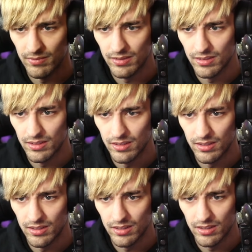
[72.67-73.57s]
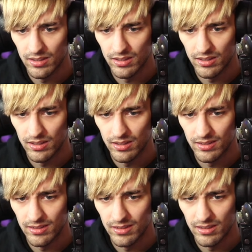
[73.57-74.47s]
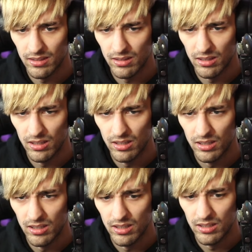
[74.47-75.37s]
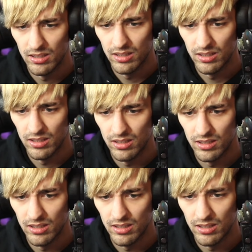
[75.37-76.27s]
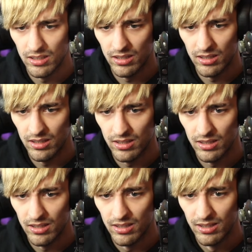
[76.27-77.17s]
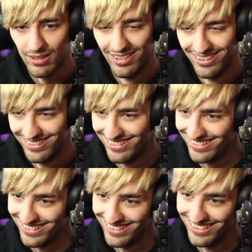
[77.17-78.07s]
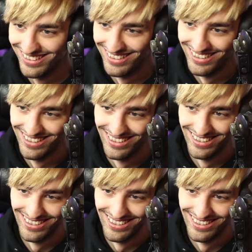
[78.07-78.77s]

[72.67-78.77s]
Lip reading: Nobody speaks.